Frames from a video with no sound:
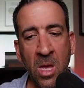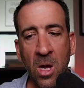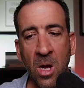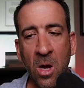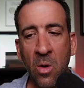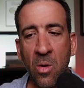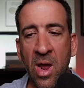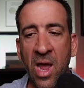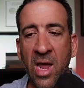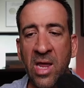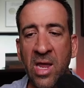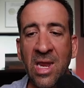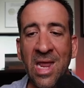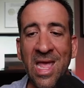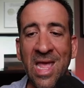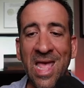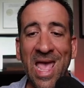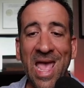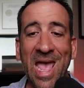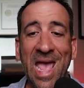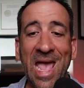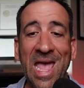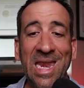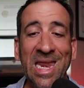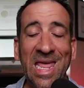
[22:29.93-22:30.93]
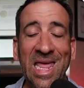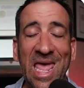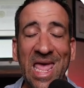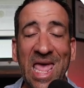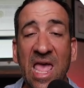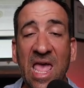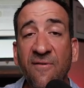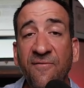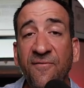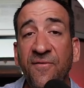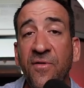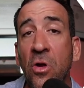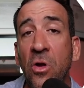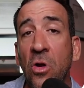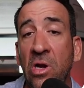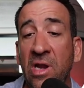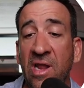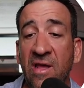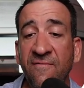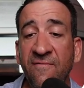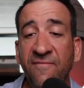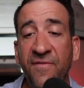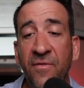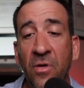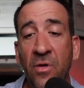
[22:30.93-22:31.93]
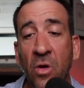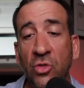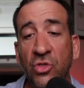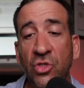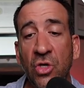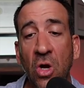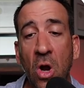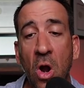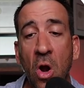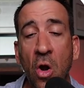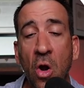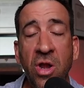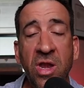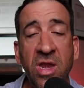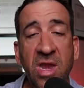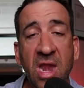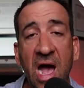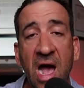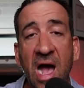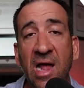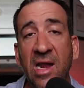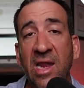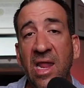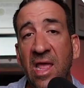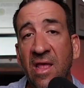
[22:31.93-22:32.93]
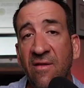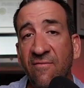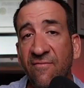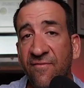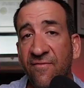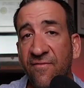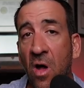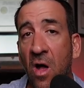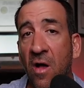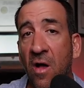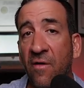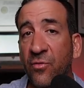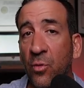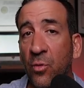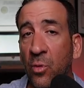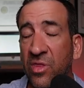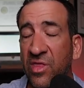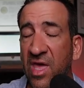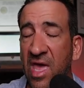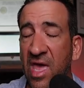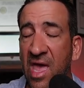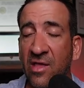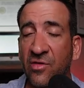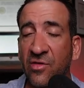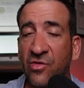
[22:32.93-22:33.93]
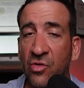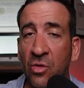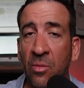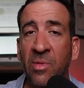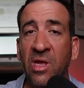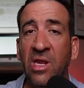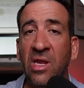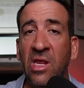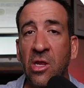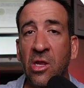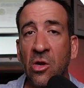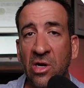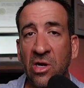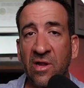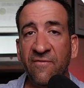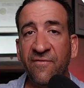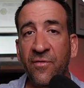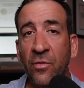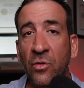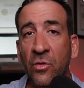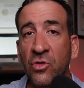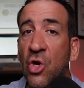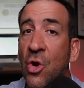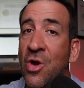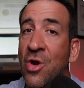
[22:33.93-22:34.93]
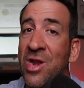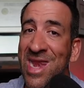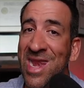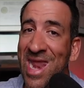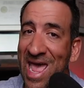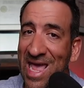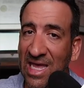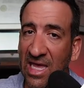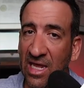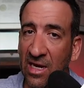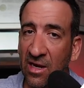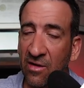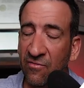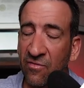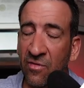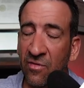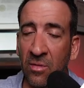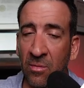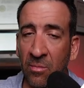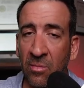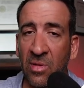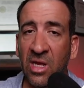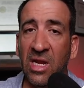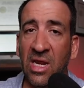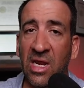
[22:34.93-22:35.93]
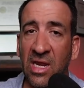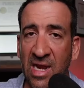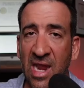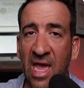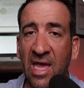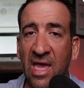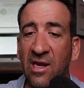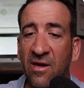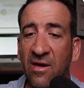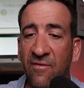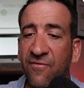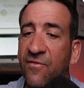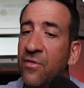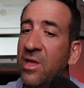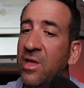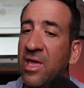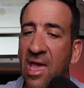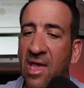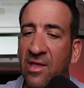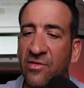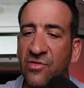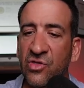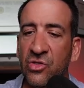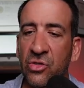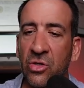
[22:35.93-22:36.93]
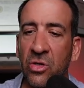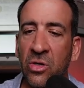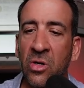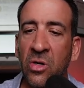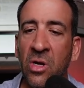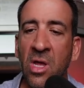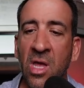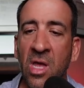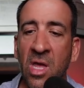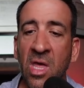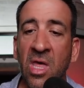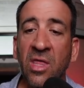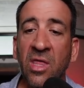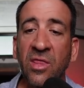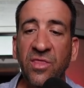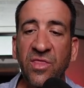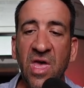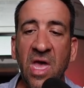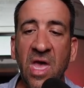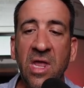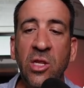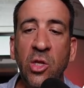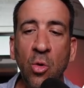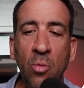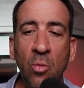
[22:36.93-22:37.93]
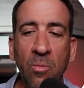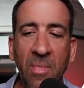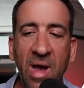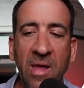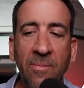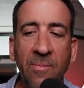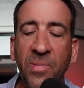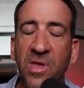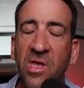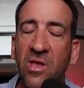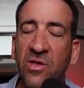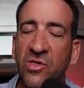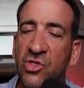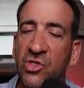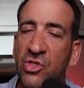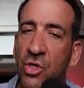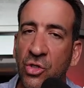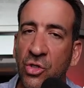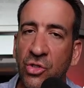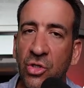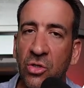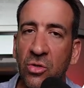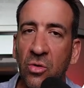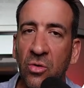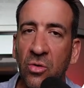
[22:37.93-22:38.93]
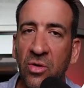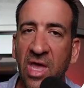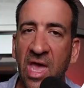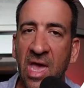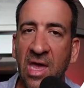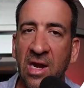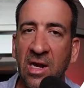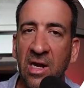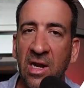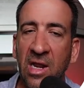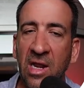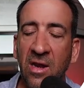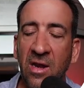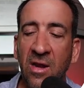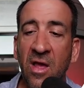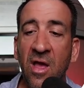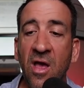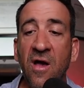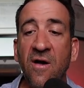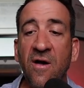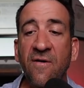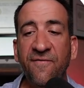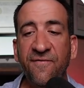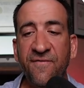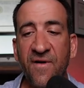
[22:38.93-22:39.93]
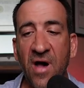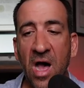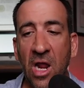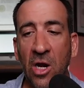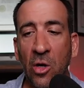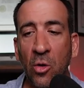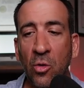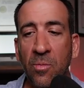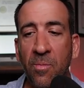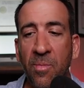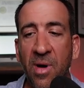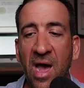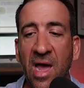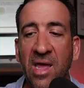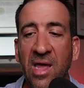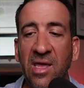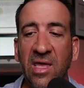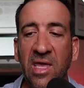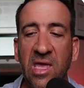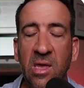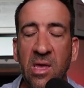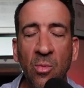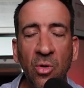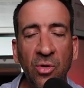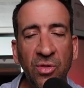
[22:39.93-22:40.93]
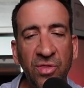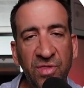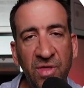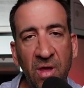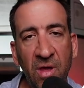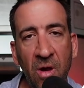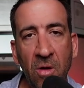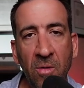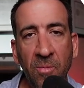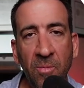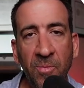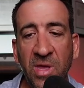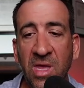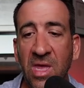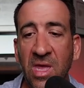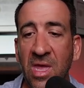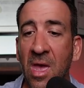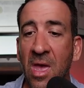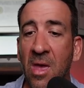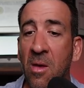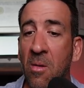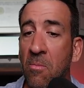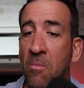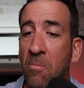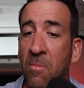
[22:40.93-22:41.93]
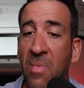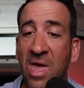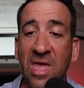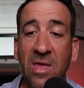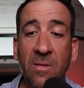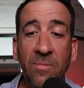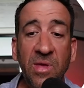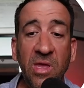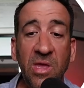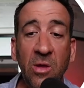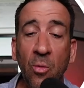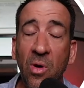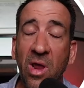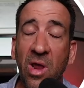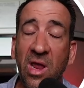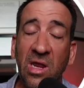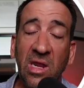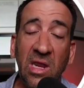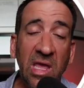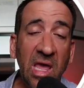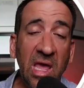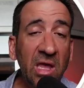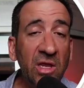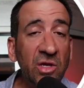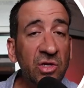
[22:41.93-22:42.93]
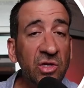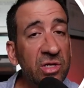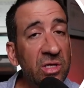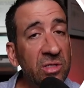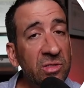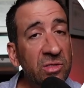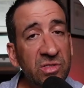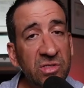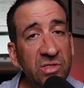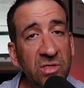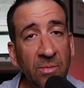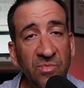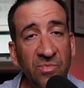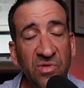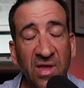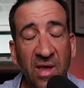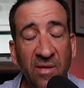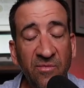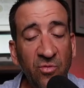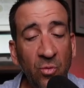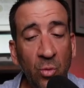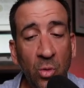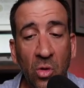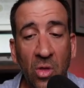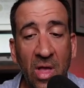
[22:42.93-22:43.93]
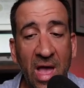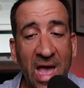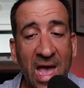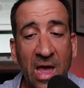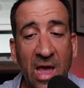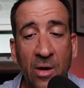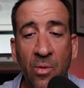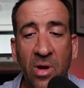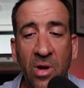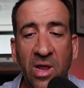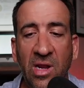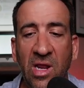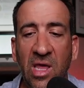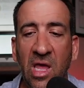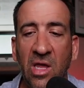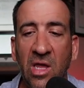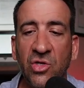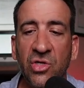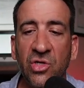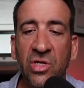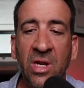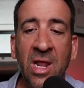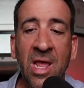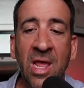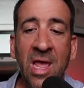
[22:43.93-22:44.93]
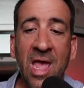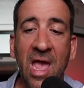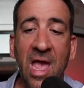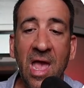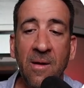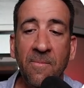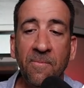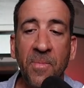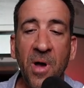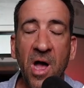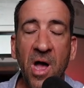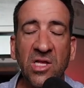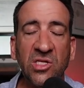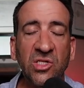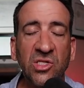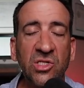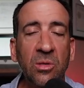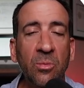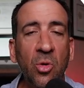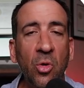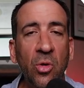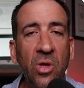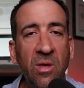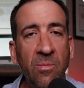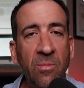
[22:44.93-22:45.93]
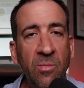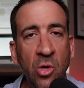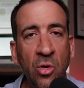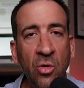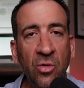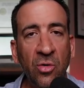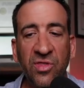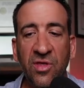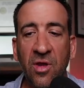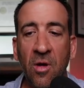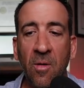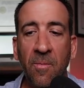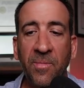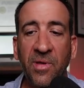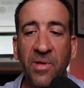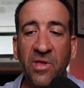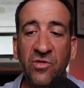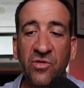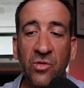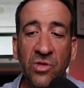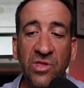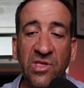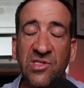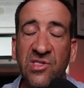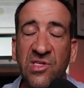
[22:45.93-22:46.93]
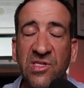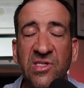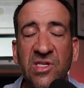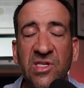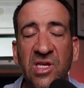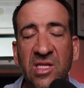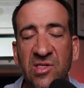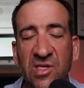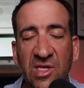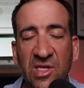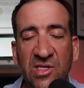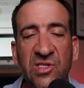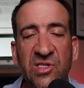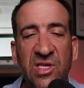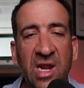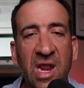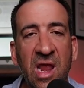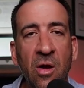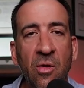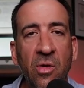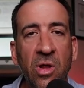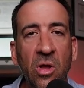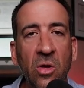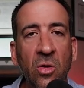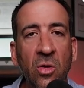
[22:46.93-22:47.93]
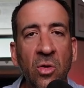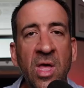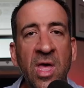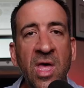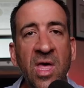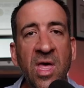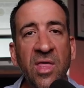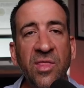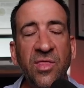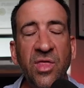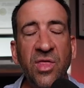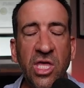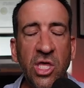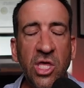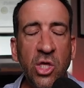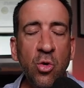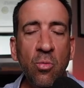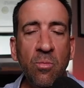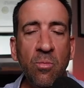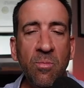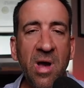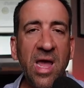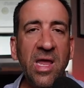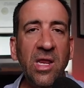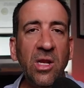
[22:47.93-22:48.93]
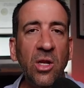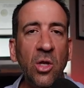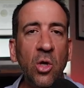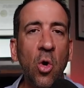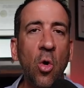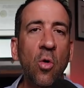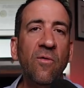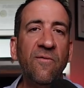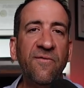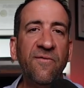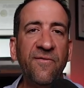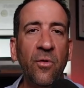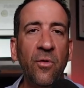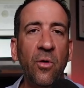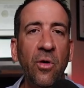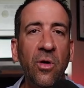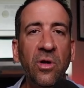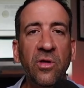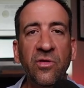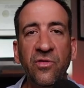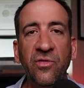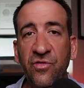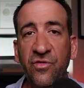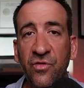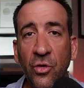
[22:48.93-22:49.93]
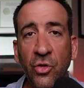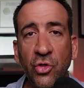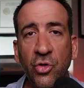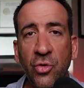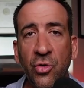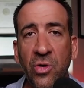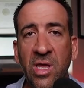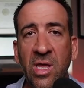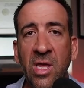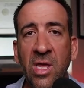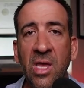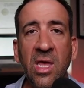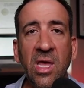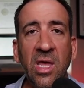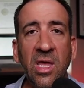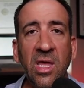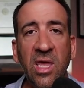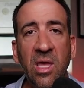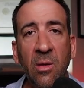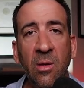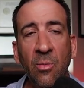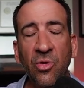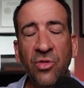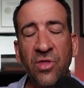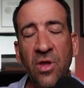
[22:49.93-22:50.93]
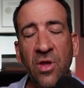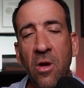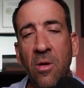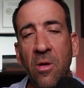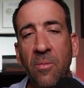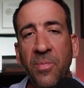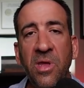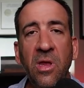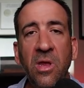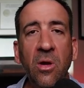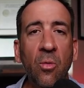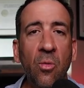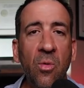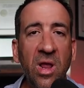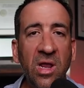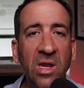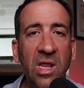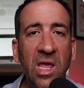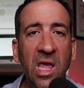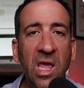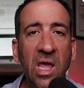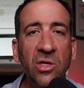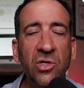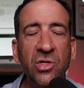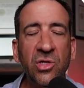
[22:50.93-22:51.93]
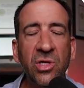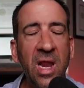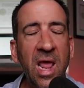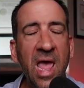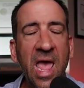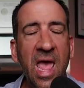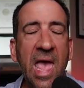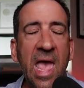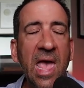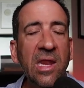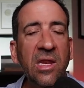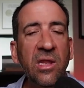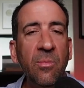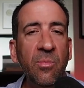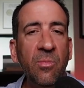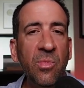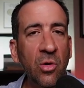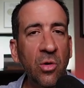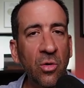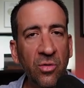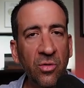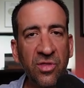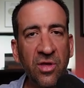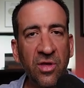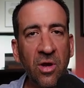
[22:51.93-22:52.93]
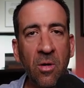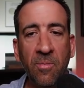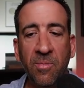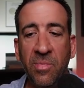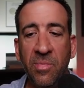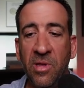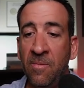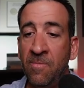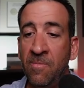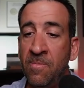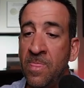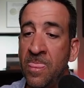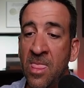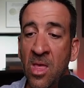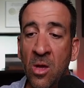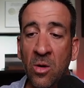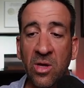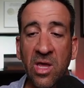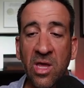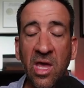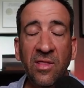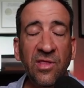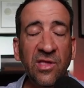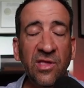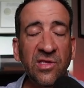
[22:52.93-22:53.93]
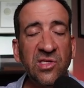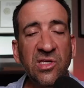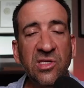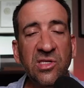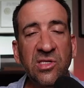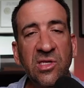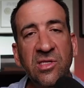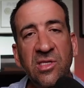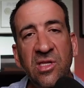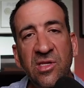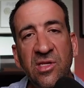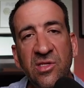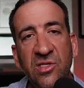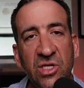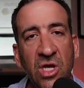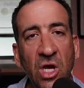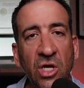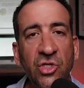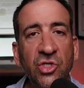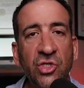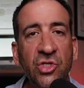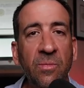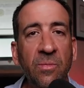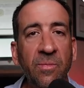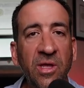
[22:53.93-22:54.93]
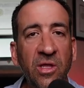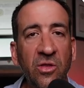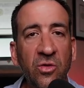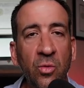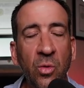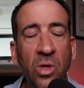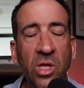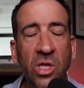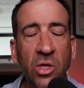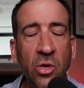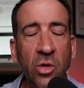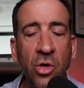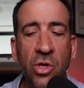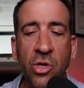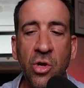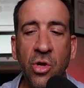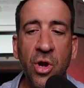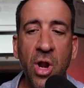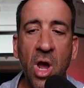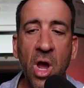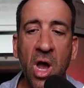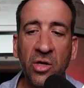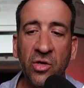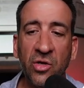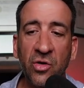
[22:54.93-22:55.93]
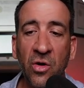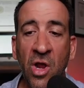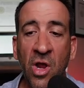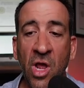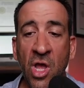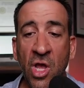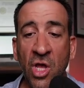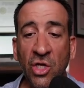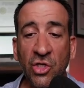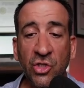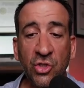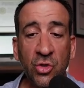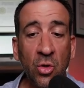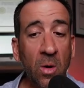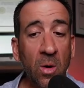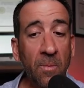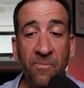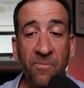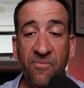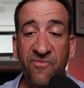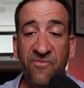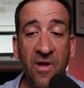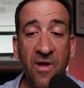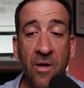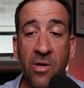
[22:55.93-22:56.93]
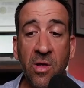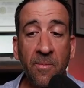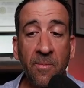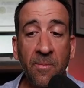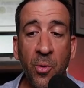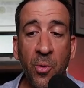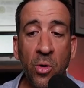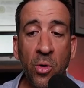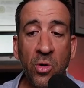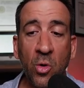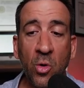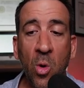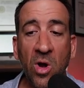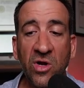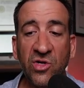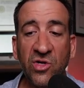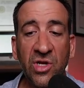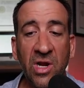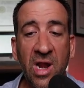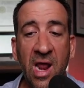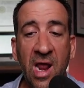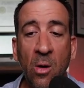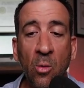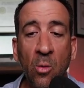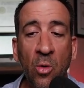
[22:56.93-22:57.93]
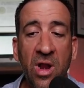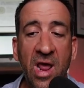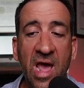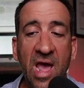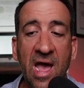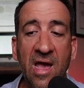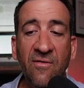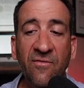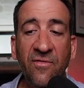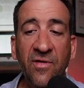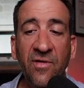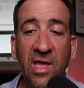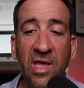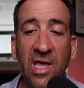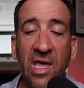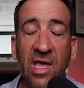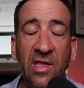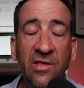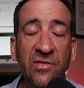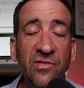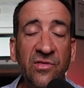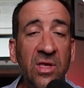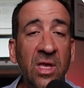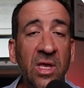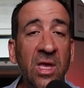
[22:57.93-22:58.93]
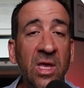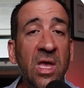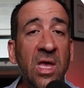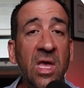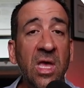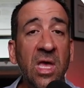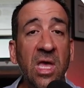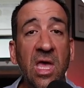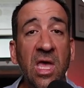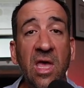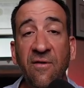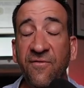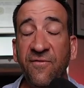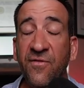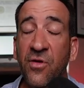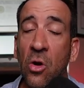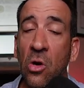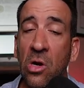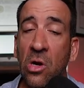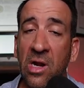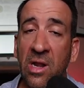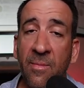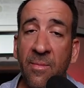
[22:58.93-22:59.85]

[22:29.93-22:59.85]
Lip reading: All right? And if your lymph nodes are not involved with cancer, meaning your lymph nodes are negative, meaning negative for cancer, then you might be a surgical candidate, followed by chemotherapy, maybe radiation. Sometimes we'll add radiation, and possible immunotherapy. So this is a scenario that you might go for surgery, chemotherapy, radiation, and immunotherapy. Okay, this is a discussion between you and your doctor. So a very important question I would have is, if you're